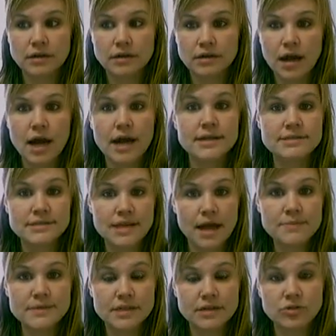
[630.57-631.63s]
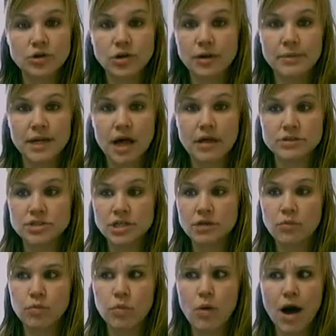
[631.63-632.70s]
concepts in
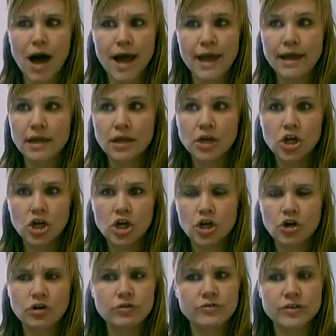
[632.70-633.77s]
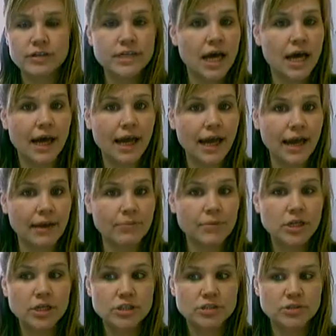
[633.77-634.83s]
criminology. Why, over time,
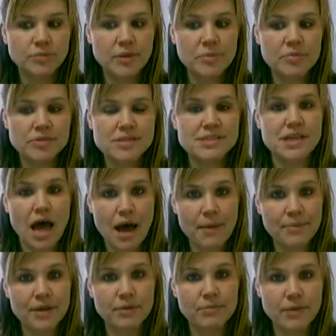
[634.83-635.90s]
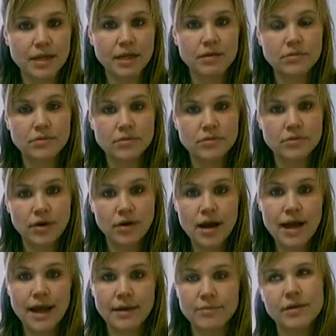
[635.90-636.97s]
do people stop committing
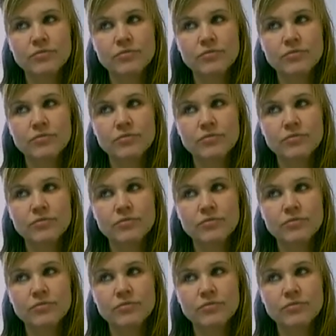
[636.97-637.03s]
crime?